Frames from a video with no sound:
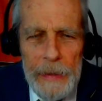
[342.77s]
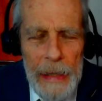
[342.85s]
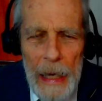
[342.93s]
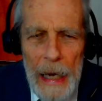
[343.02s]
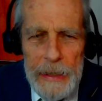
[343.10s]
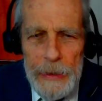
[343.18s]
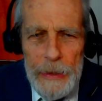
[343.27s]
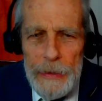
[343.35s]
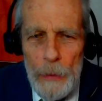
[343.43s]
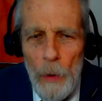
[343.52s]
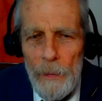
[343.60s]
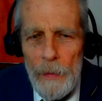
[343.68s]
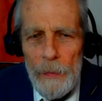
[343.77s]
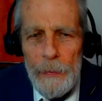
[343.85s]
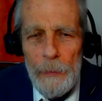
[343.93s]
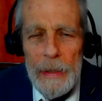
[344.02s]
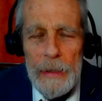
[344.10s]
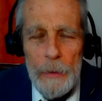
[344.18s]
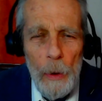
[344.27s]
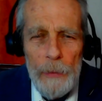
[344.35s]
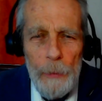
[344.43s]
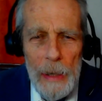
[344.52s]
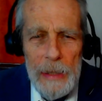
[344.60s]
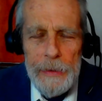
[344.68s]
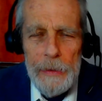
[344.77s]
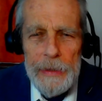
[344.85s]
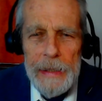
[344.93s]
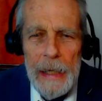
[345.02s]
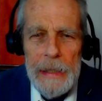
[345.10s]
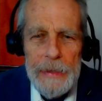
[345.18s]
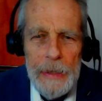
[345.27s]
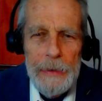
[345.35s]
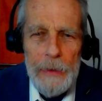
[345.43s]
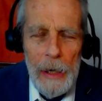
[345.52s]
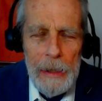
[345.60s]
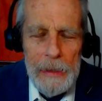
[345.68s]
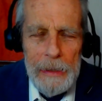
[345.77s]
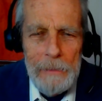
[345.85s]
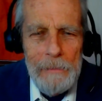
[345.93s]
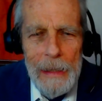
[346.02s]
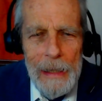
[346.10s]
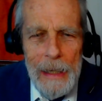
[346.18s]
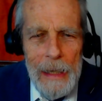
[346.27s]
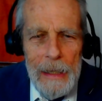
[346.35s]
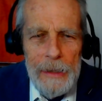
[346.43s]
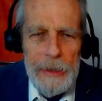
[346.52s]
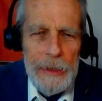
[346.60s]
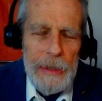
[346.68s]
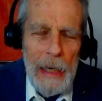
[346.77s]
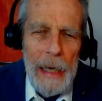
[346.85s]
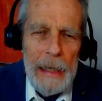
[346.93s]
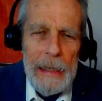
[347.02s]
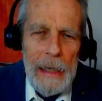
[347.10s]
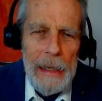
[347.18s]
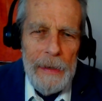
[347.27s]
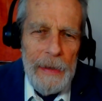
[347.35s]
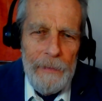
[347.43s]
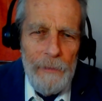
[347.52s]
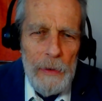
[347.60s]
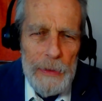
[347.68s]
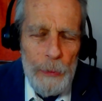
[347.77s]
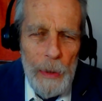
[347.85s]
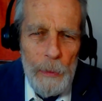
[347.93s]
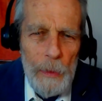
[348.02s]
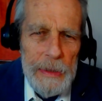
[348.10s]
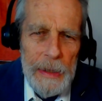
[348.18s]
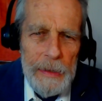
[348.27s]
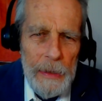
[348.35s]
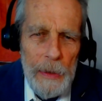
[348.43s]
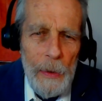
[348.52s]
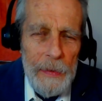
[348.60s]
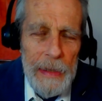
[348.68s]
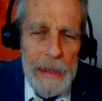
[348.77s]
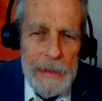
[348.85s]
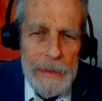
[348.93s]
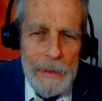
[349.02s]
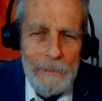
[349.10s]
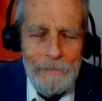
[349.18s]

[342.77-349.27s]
ashes over 3 northwestern states and darkened them, just like the first one was in the northeast.